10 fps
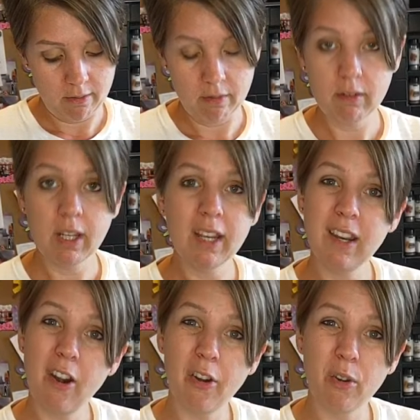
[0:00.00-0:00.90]
getting in
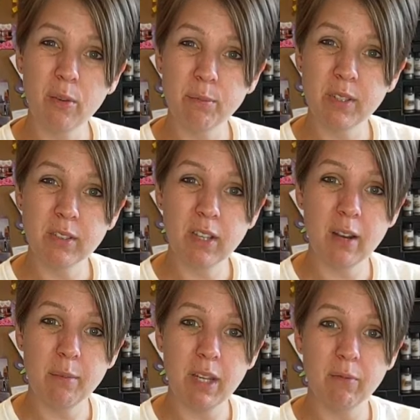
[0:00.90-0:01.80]
our groups is going
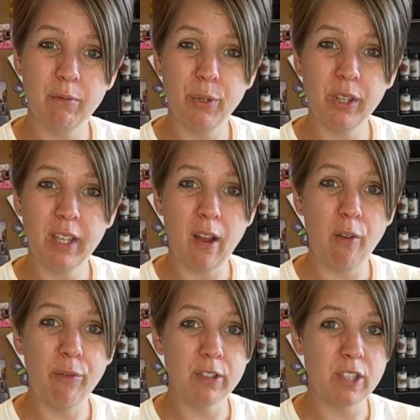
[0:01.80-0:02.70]
to be really
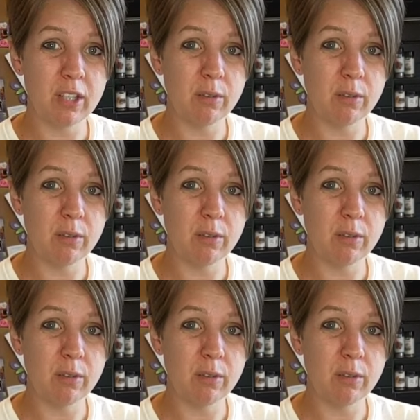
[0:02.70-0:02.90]
helpful to you.